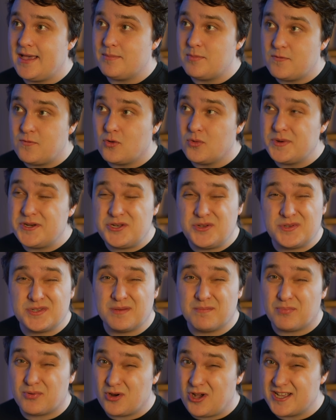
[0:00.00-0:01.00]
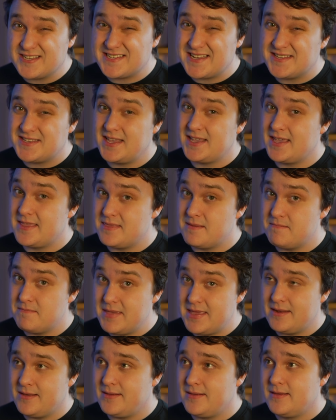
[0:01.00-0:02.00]
before we do some processing in the
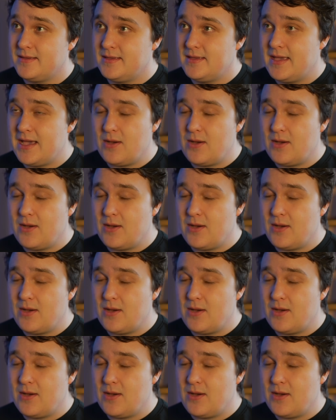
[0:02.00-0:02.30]
middle.